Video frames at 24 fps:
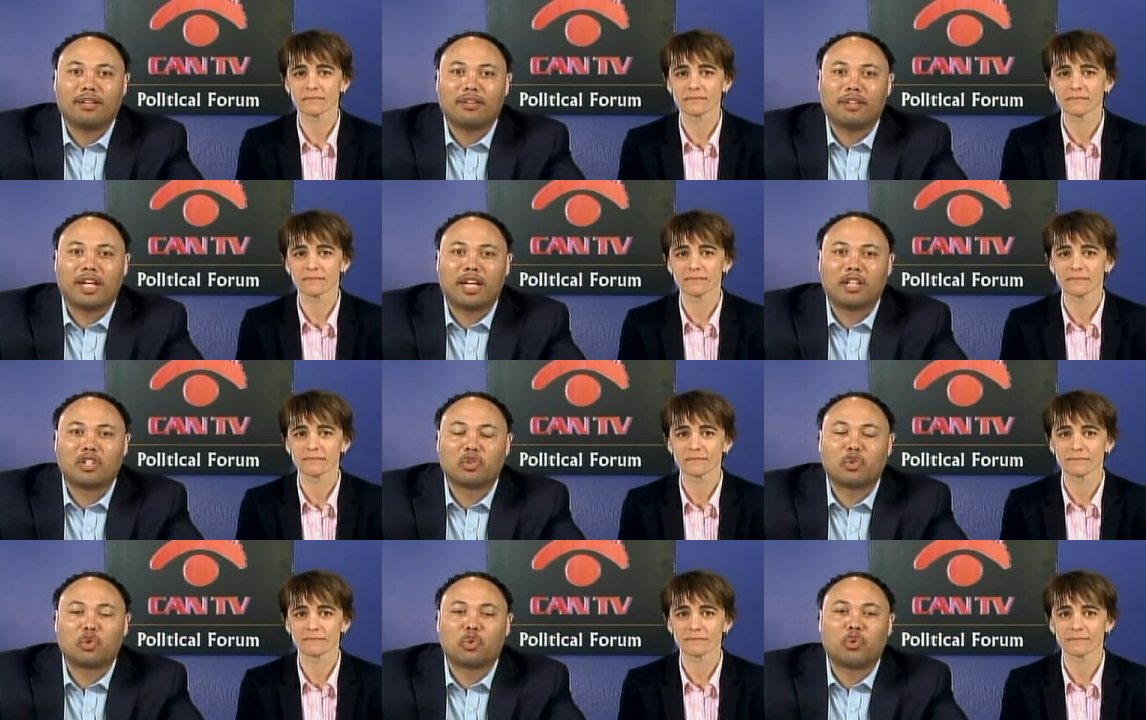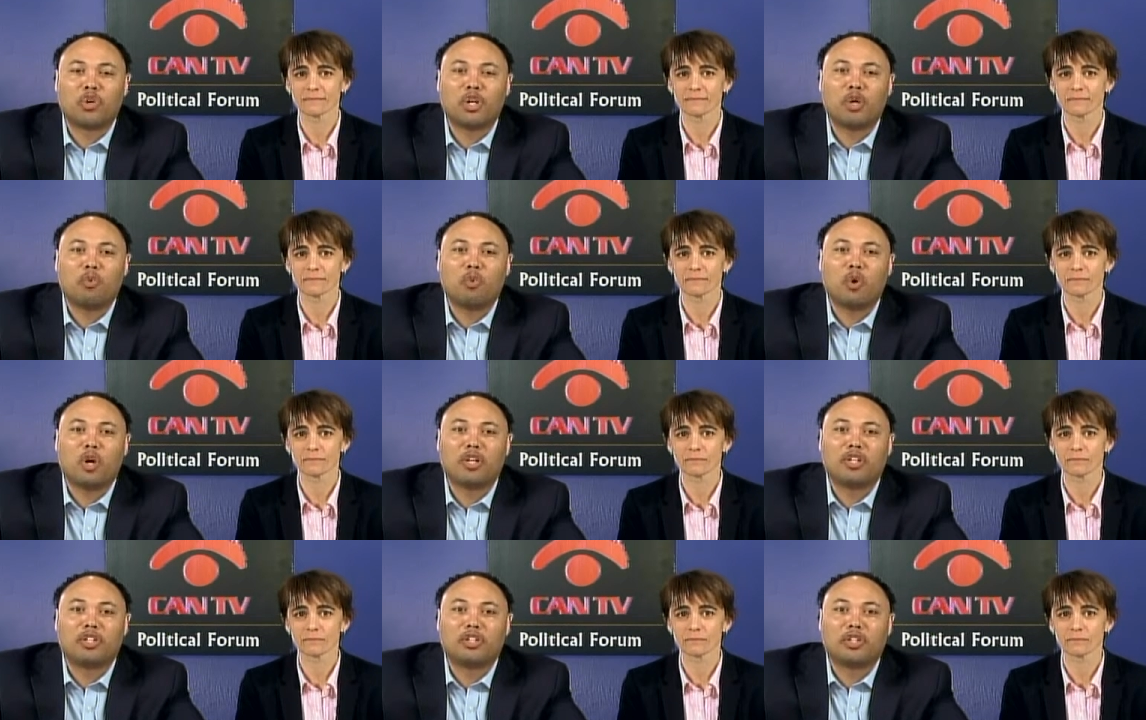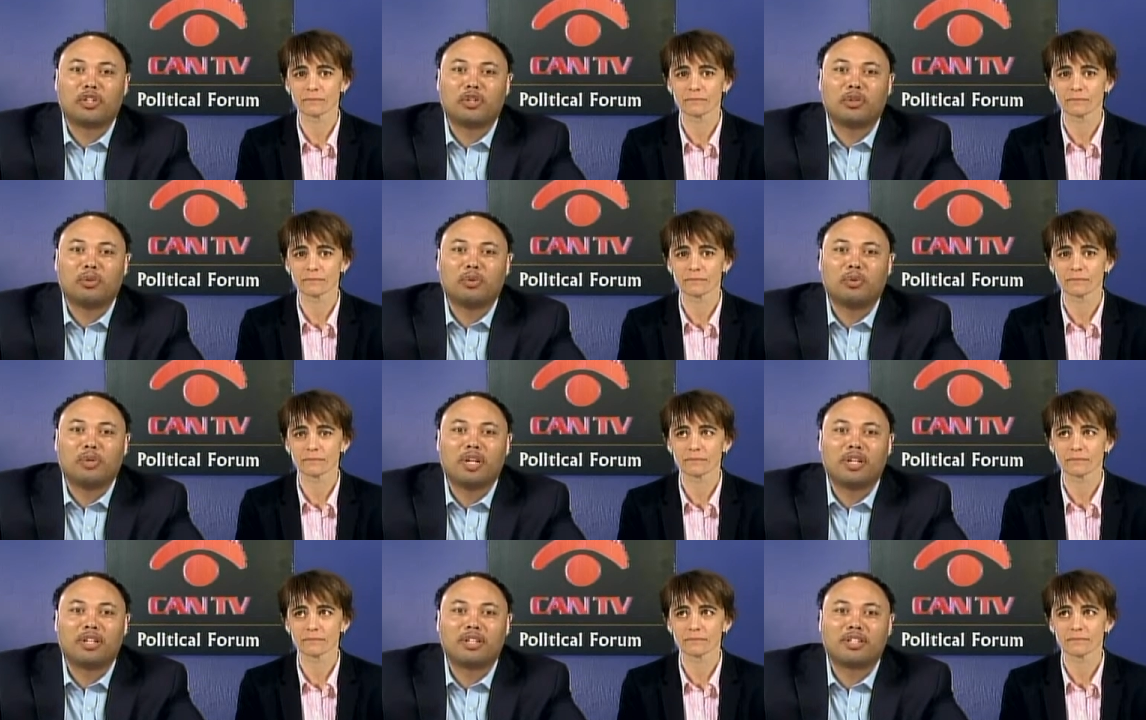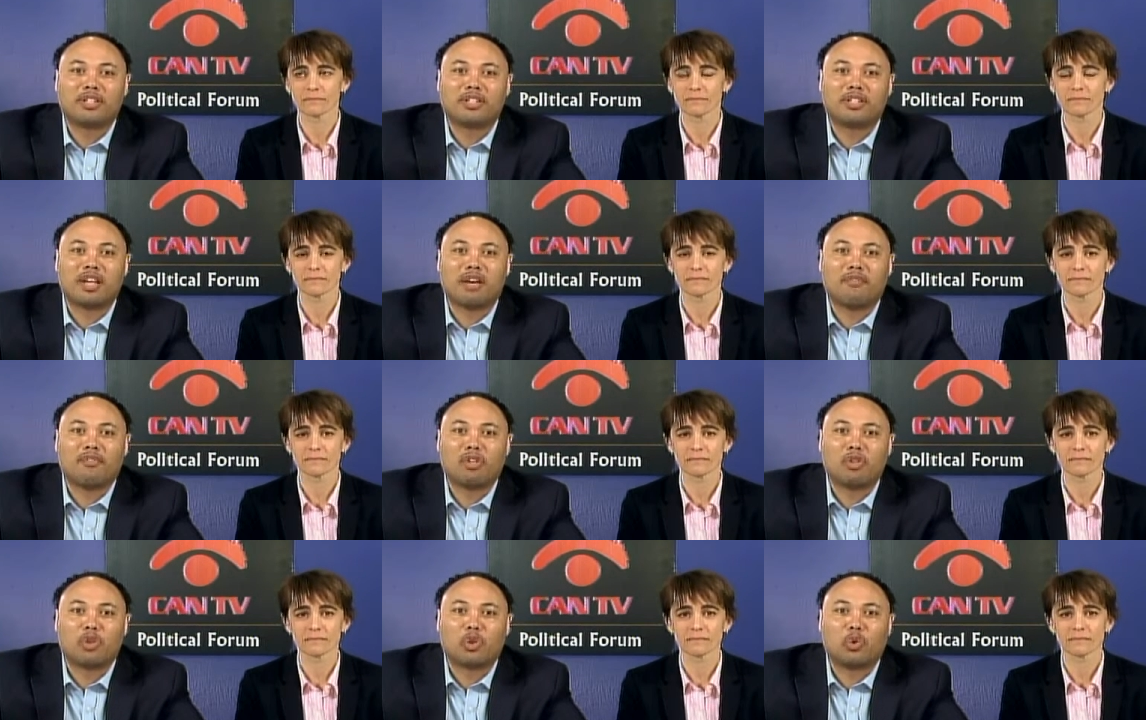Speaker 1: That's 312
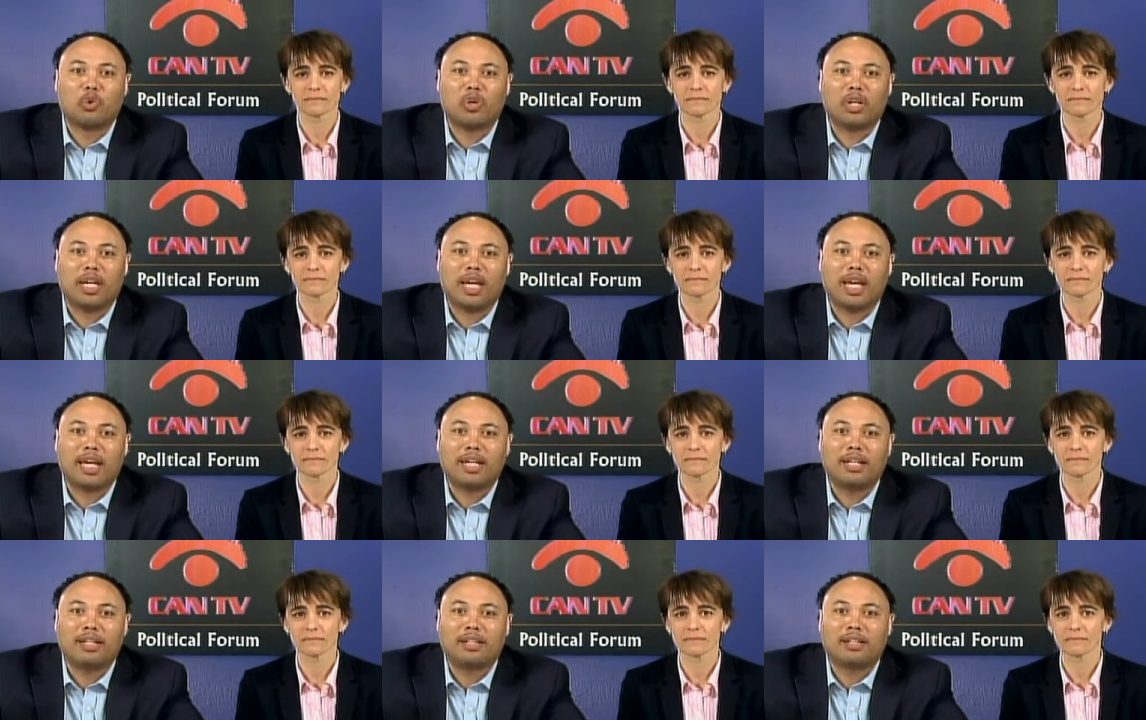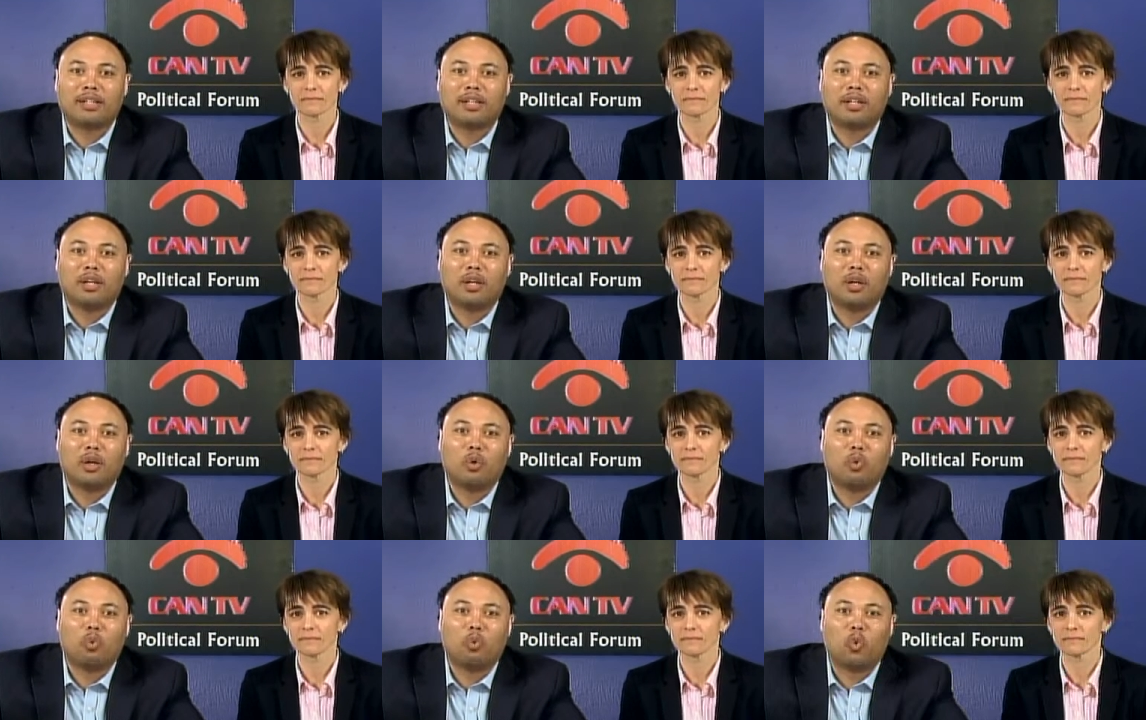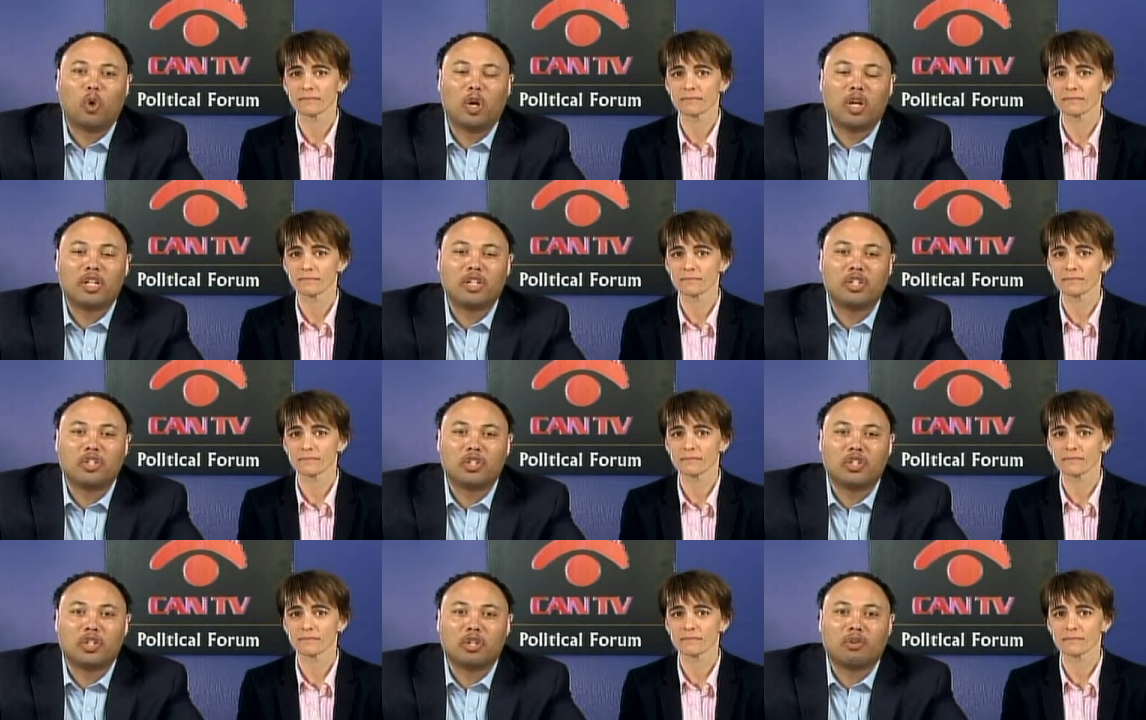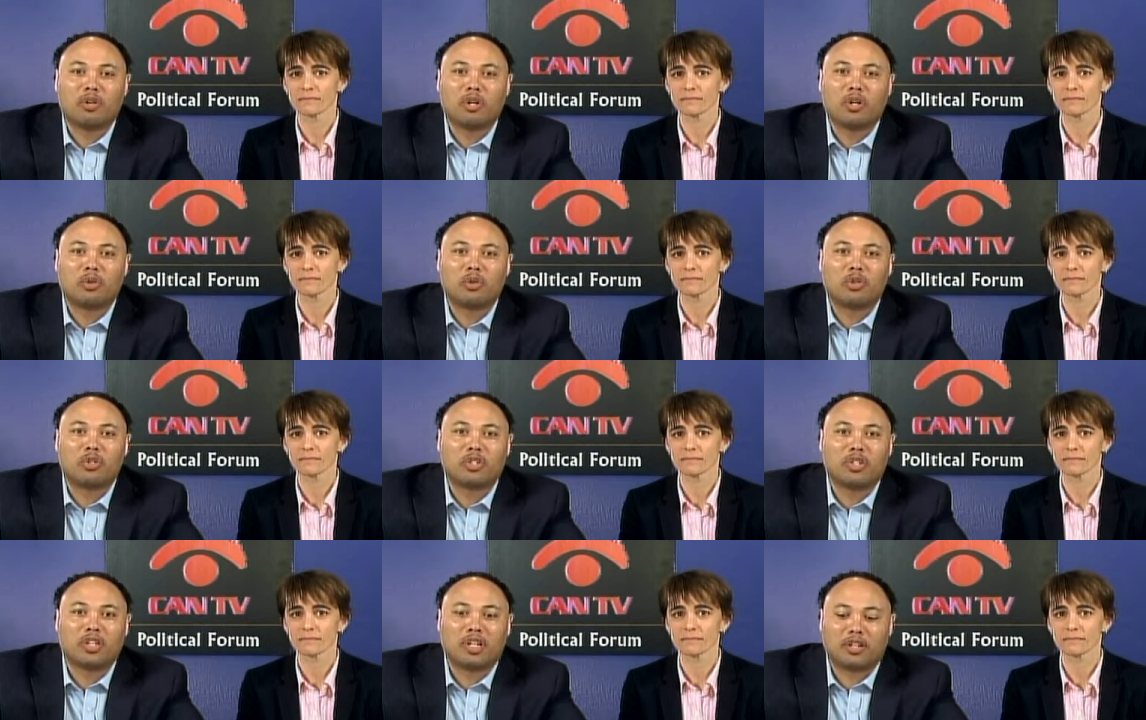738
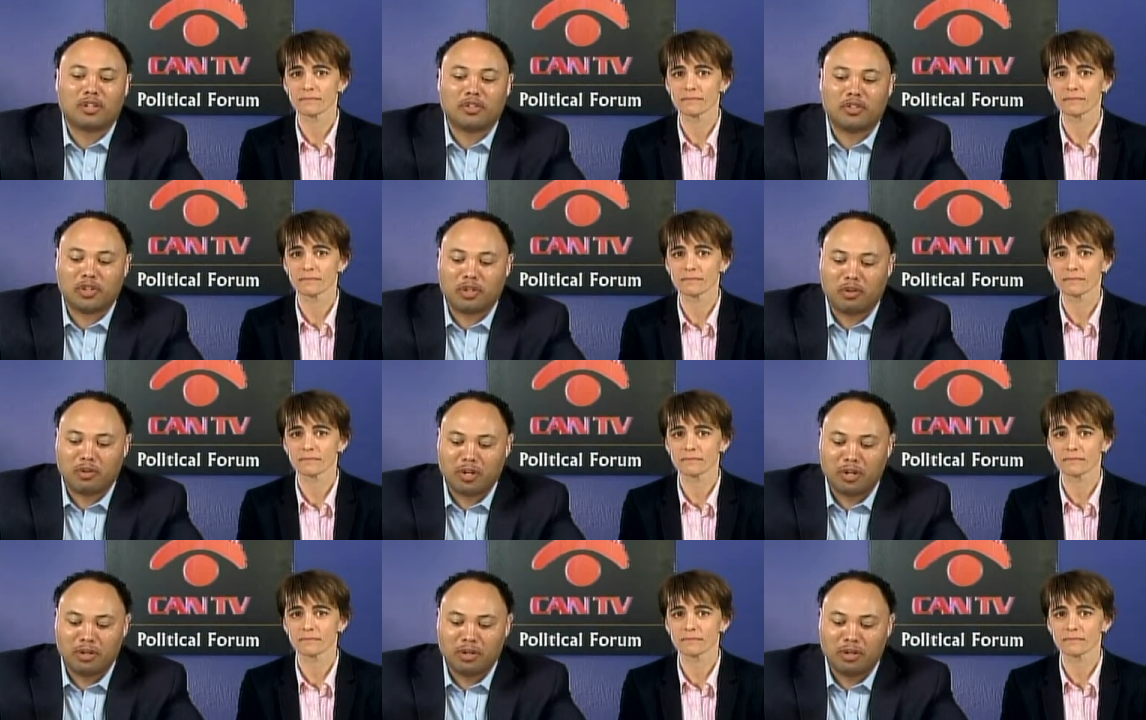1060.